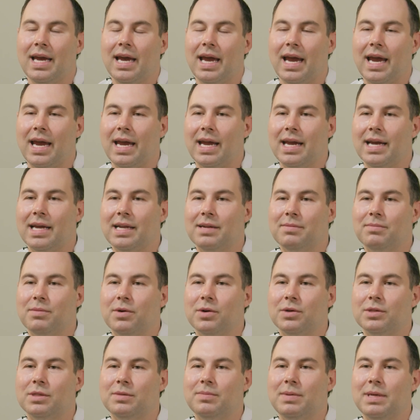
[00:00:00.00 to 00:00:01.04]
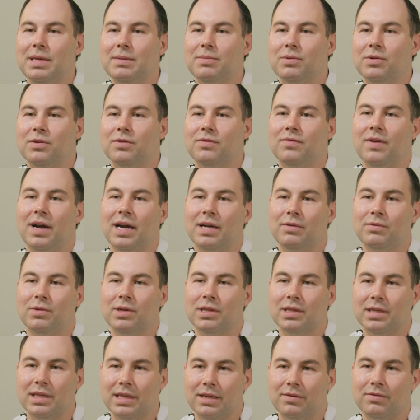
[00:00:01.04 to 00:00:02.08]
And most people find
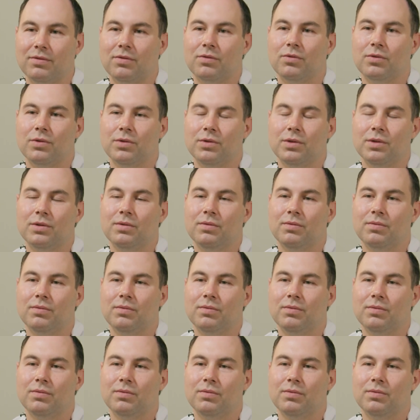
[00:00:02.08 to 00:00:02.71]
relief through